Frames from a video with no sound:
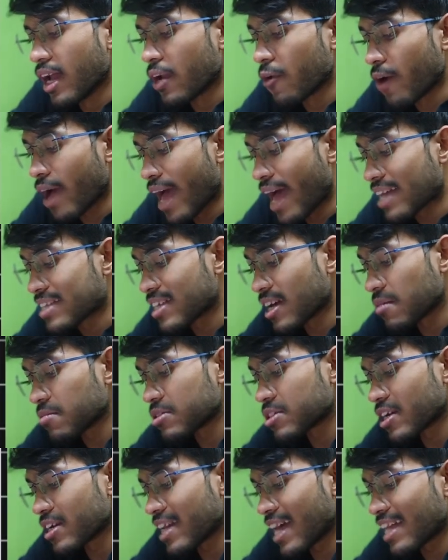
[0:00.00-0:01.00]
Now,
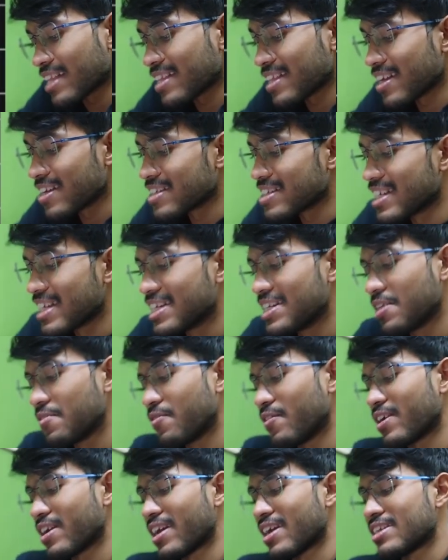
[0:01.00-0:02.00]
assumption and their
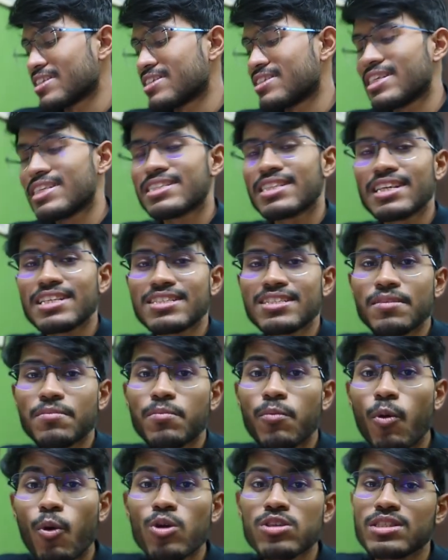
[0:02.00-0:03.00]
significance. This is the
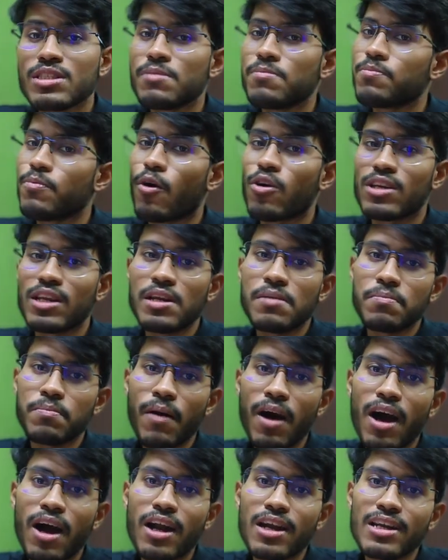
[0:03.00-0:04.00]
most important
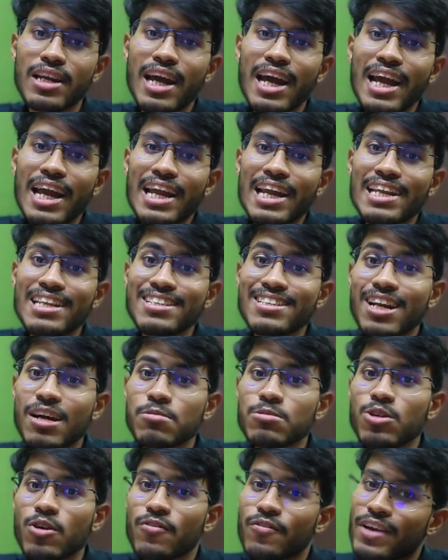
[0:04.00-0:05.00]
part in
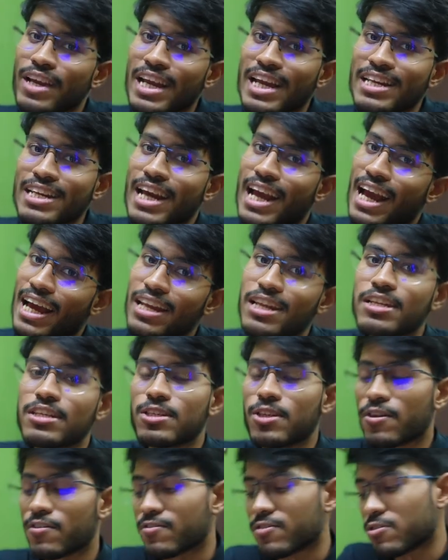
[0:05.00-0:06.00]
terms of gate and
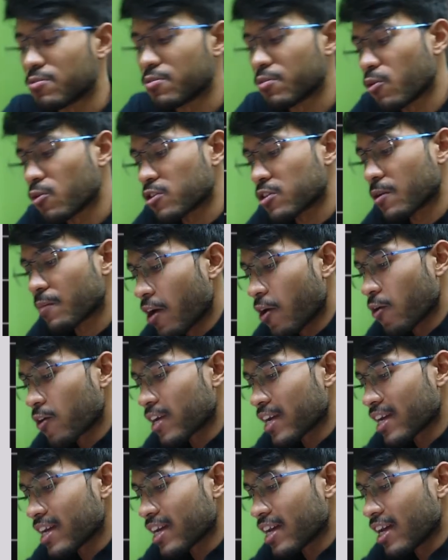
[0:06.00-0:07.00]
interview both.
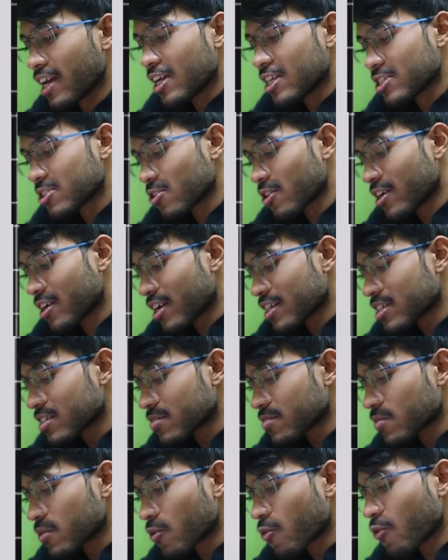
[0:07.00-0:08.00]
Okay, so let us
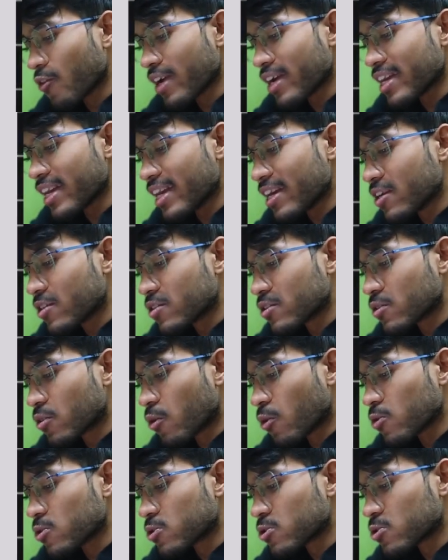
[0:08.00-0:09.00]
quickly
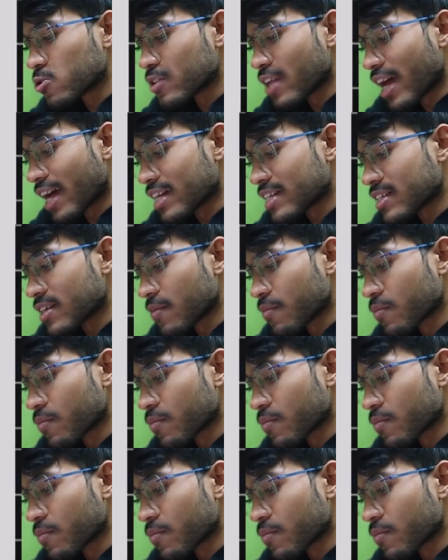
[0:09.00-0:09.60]
go through that.